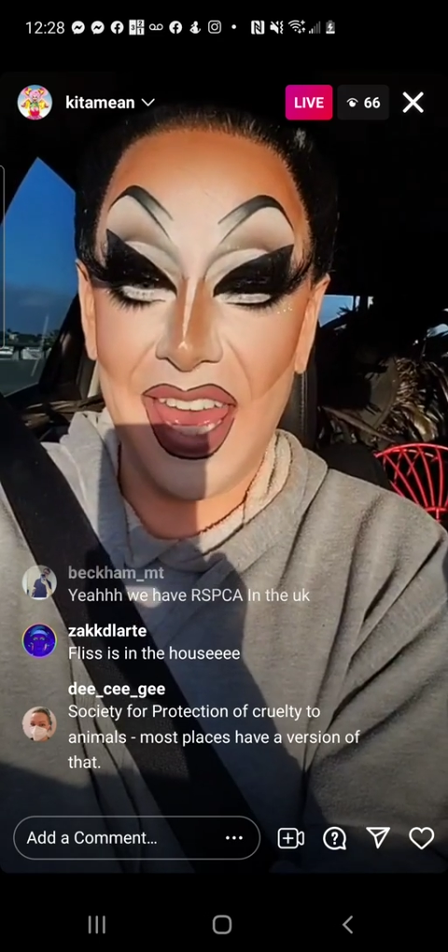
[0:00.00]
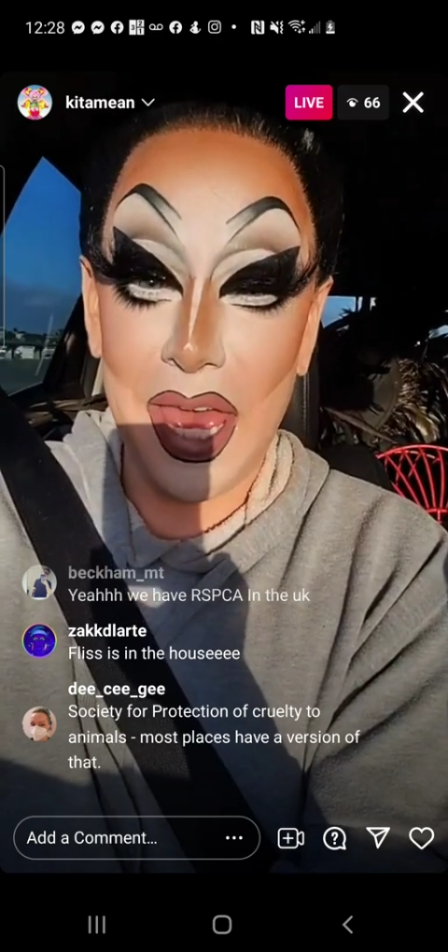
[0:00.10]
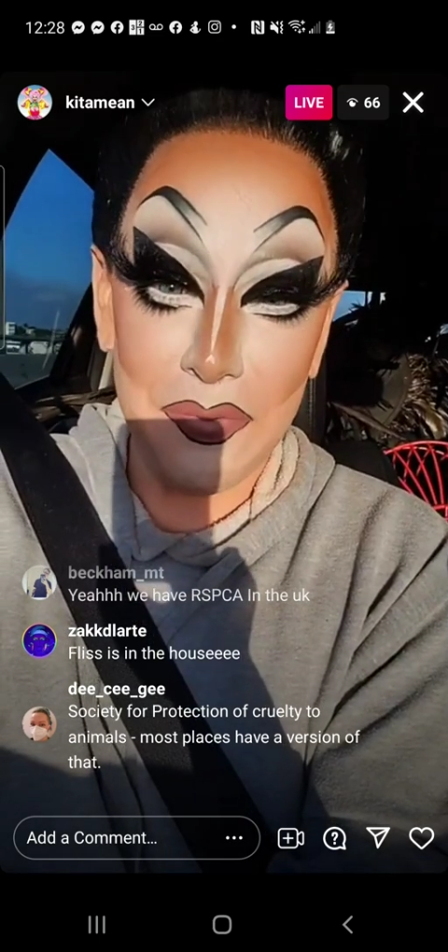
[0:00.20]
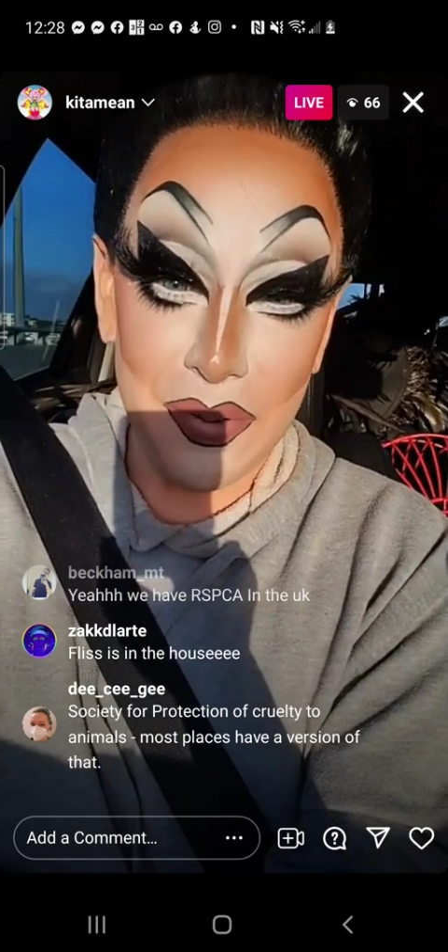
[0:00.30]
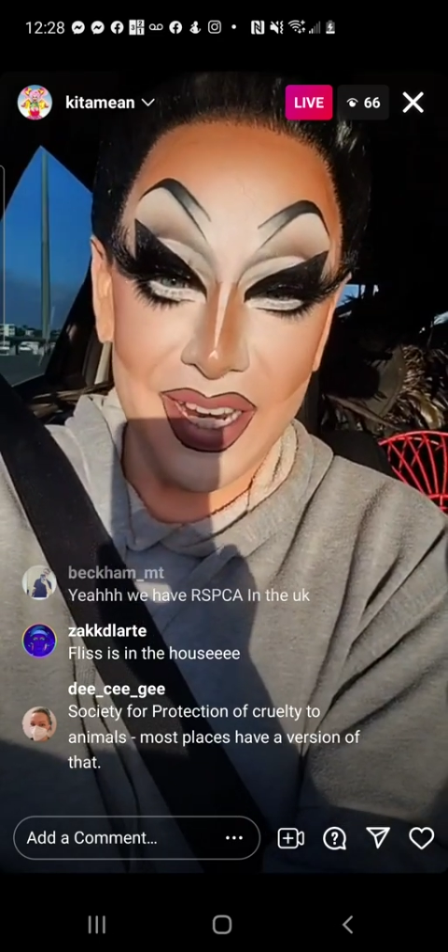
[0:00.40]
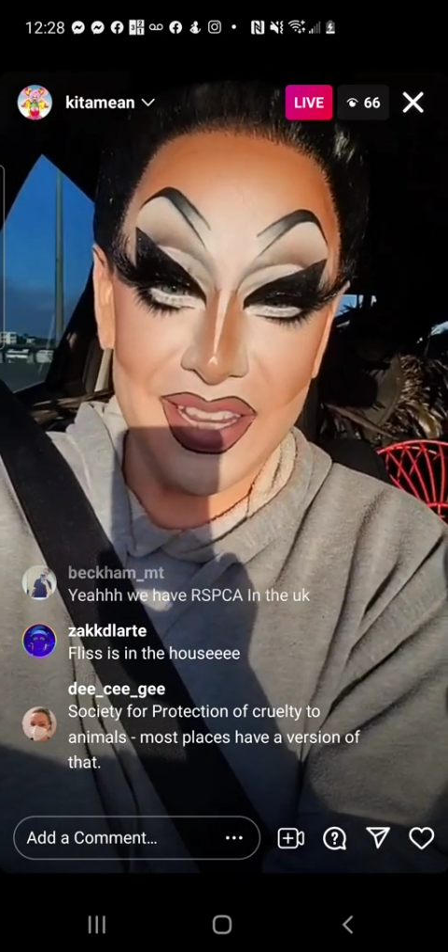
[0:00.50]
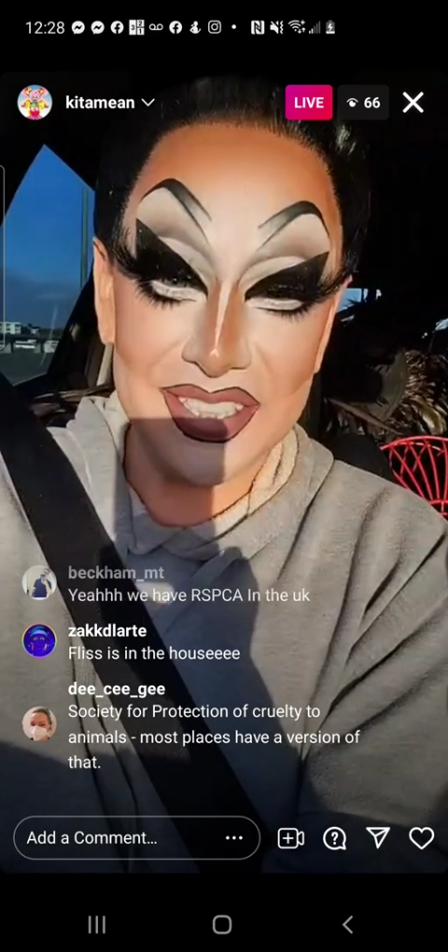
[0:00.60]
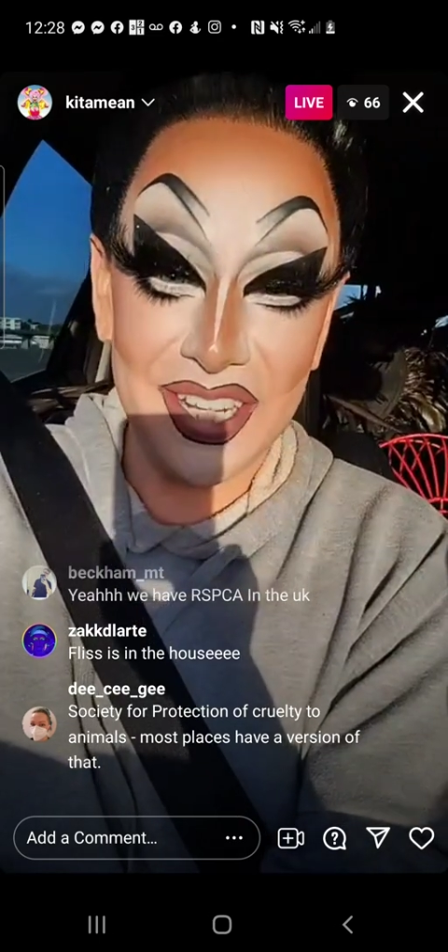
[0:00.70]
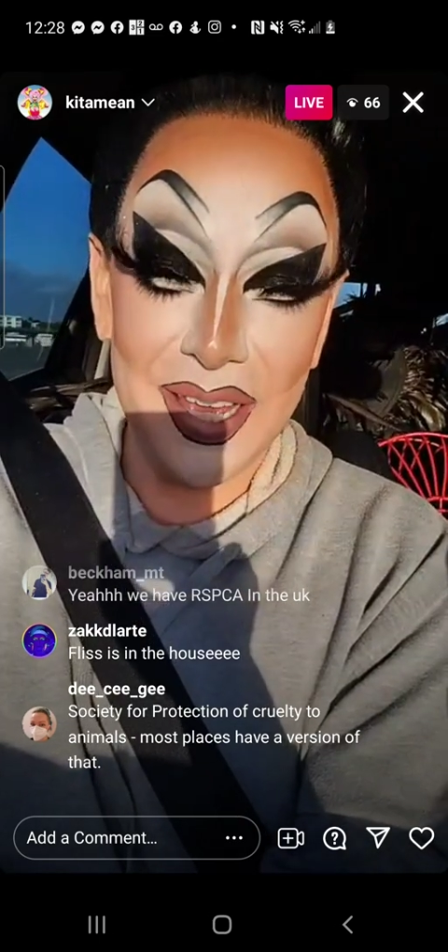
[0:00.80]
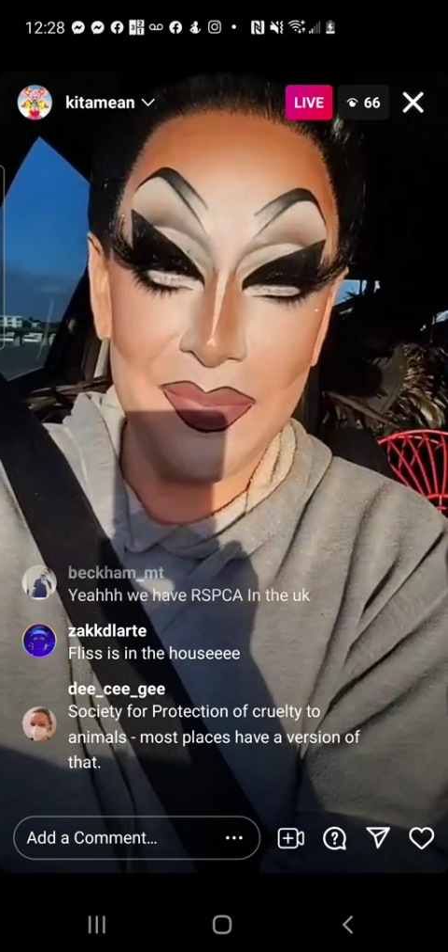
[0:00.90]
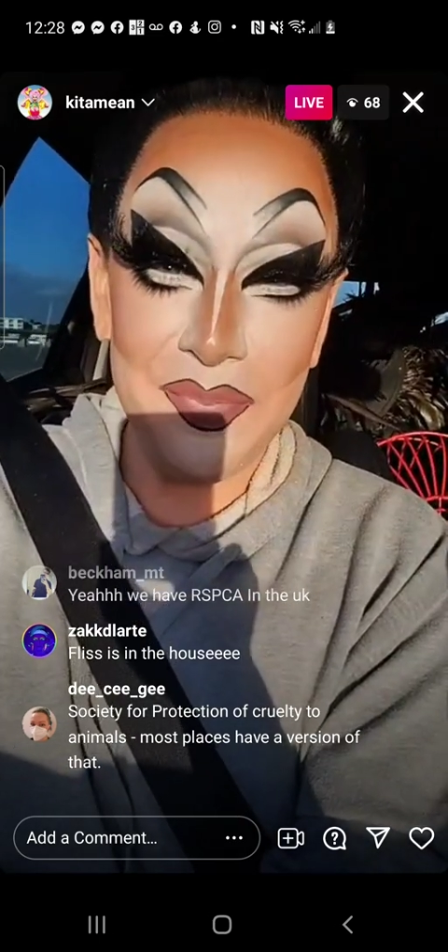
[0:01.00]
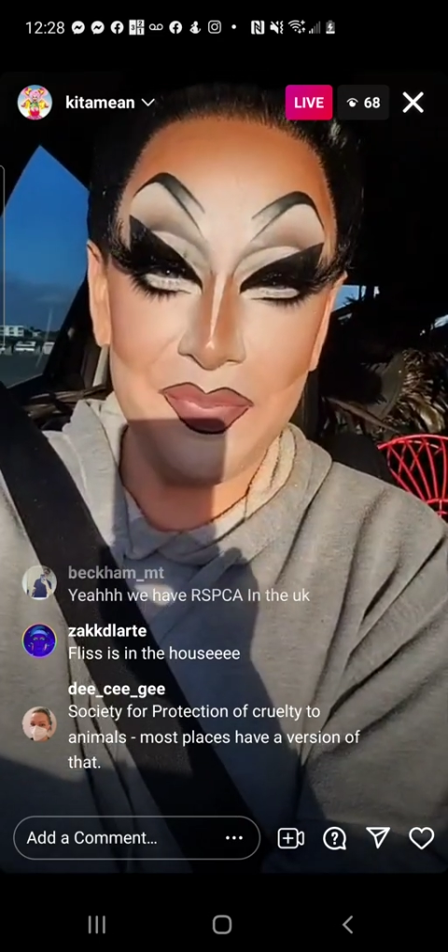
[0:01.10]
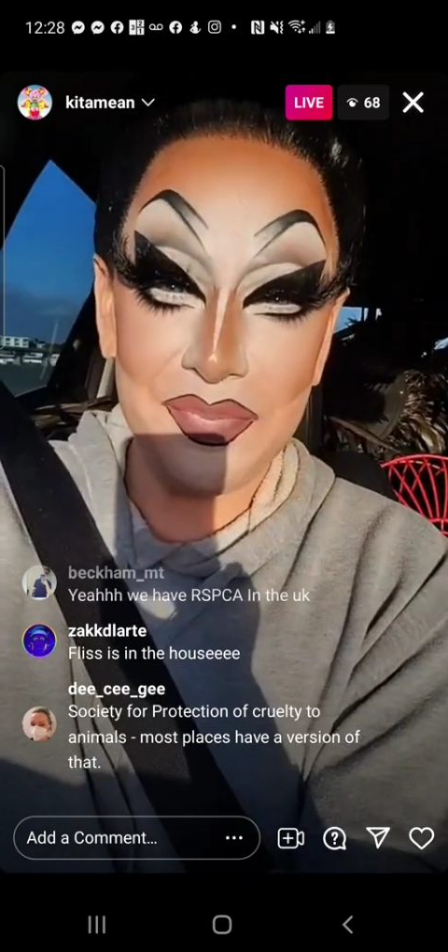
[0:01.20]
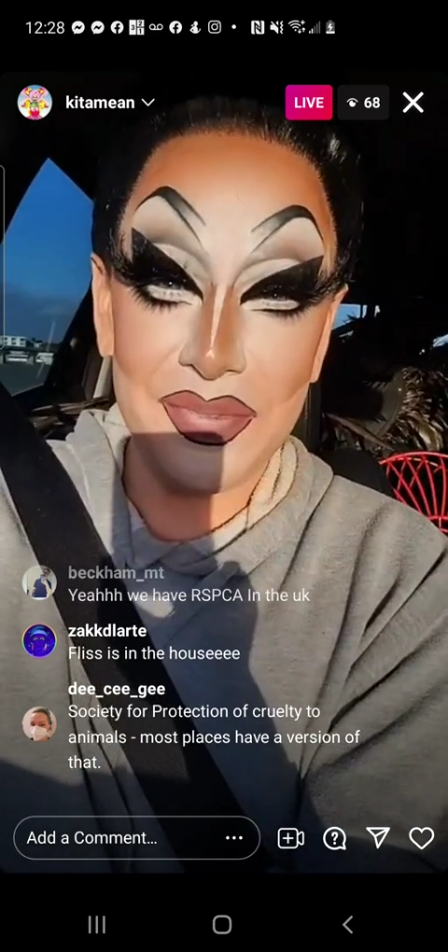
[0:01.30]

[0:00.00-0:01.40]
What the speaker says: have one at the time.